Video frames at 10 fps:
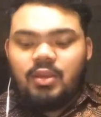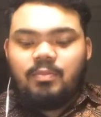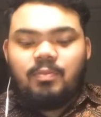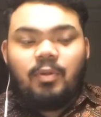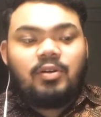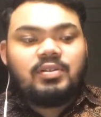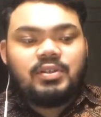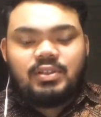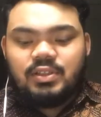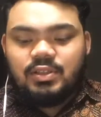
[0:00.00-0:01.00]
impulse
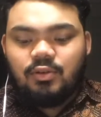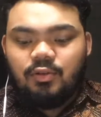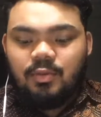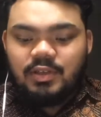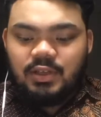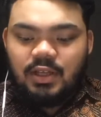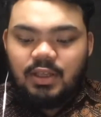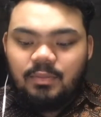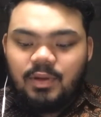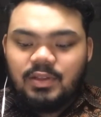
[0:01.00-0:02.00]
is
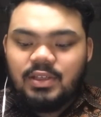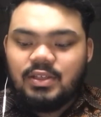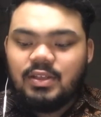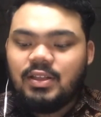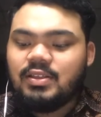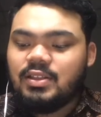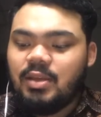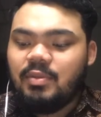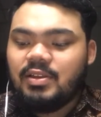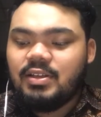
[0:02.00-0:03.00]
the
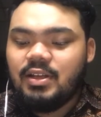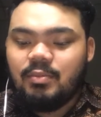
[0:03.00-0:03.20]
same as the